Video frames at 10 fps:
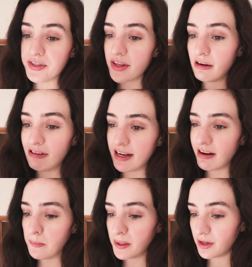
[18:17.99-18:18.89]
So they're really
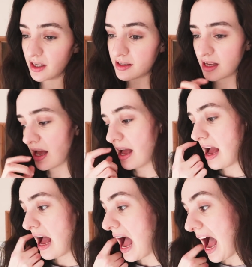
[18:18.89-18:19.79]
great builders
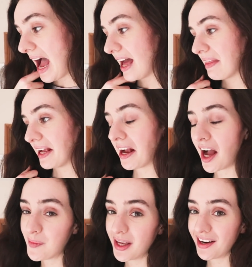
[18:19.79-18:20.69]
and they can
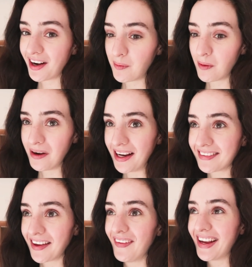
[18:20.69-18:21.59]
come in a couple
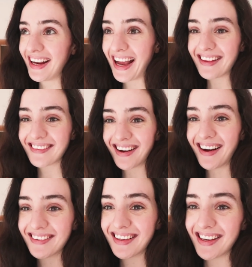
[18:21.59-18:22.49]
weeks so we can get
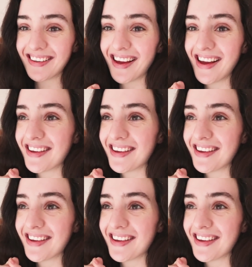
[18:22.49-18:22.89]
started